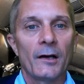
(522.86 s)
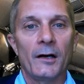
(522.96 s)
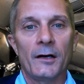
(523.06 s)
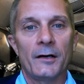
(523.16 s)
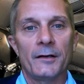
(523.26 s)

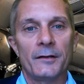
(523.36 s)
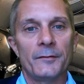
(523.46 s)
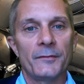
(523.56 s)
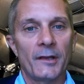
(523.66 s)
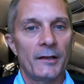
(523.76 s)

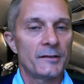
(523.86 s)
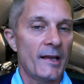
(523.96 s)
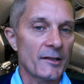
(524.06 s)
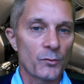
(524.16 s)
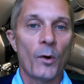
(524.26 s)

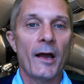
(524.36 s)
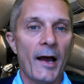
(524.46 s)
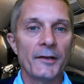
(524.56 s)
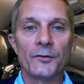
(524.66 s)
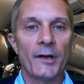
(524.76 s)
that's why
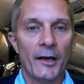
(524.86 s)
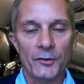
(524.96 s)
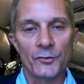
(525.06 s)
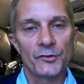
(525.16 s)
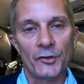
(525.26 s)
I do not
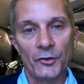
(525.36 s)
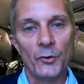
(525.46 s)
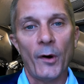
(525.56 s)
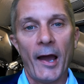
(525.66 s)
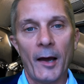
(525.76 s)
use the
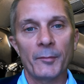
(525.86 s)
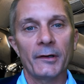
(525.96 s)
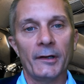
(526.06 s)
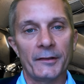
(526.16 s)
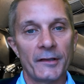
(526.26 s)
new app.
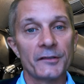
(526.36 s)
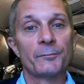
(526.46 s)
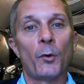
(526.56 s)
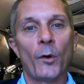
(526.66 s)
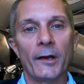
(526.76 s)
At this
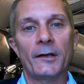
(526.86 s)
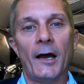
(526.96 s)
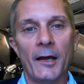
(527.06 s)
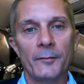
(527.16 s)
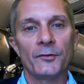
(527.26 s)
point,
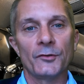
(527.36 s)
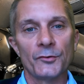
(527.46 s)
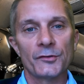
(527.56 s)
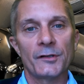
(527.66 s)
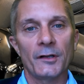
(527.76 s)
I
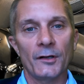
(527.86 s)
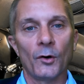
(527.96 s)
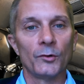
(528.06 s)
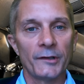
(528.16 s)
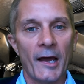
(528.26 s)
use the
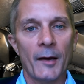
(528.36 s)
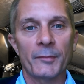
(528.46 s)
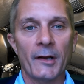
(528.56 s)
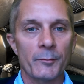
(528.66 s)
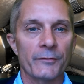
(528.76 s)
old
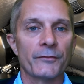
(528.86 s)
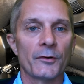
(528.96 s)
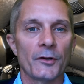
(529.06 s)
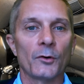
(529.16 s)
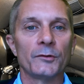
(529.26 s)
app, and I
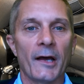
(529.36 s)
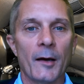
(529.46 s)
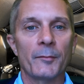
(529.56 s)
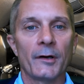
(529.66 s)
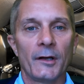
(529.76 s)
prefer the old
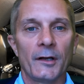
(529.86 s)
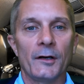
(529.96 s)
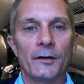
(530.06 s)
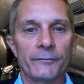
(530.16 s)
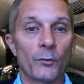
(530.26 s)
app
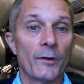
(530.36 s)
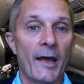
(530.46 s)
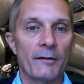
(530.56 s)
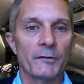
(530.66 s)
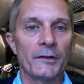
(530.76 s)
for
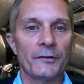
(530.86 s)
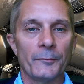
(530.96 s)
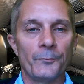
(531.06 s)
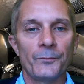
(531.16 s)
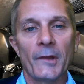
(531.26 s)
that reason.